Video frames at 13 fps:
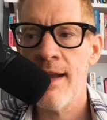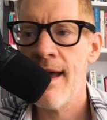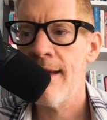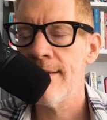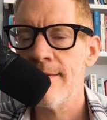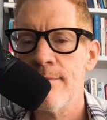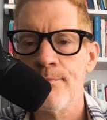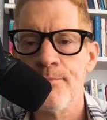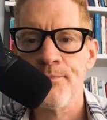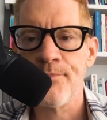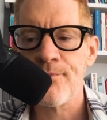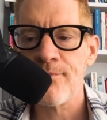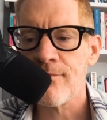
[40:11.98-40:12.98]
as
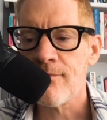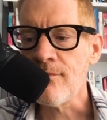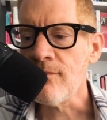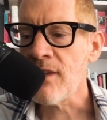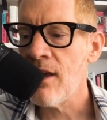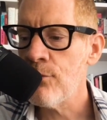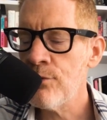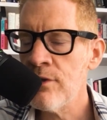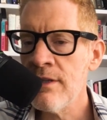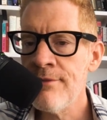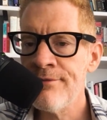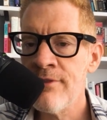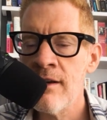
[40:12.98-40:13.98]
a
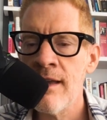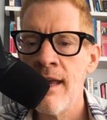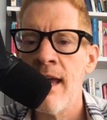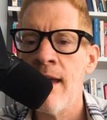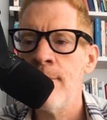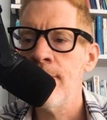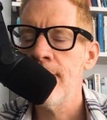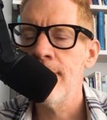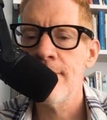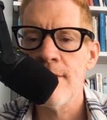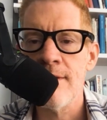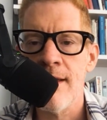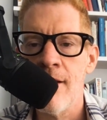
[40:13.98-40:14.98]
really fun game.
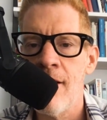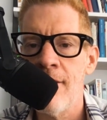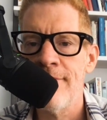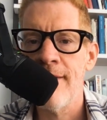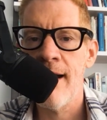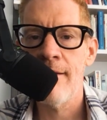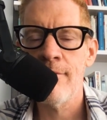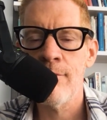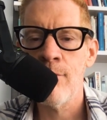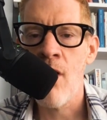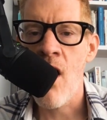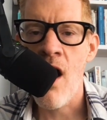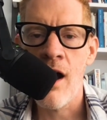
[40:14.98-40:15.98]
Just get all 5
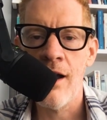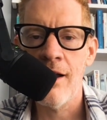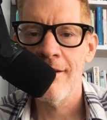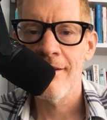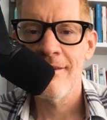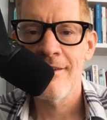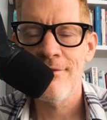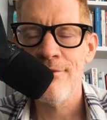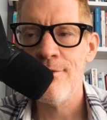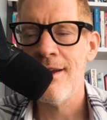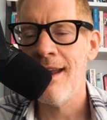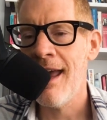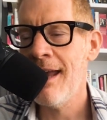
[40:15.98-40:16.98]
wrong. If you
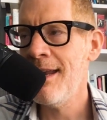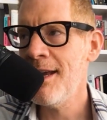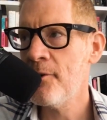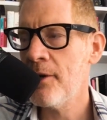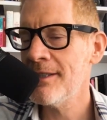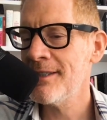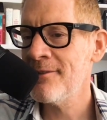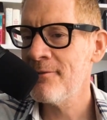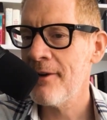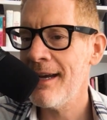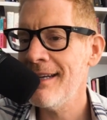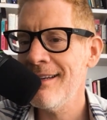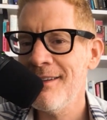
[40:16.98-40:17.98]
get any question
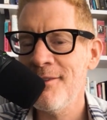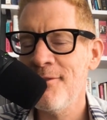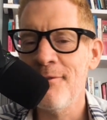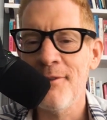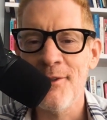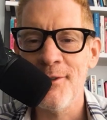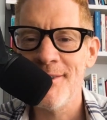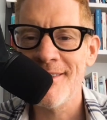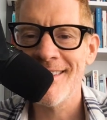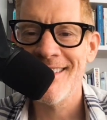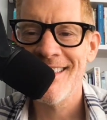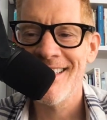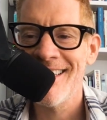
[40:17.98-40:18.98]
right, you lose.
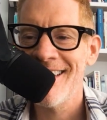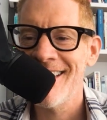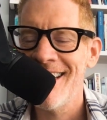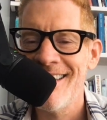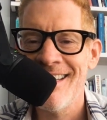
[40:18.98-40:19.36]
And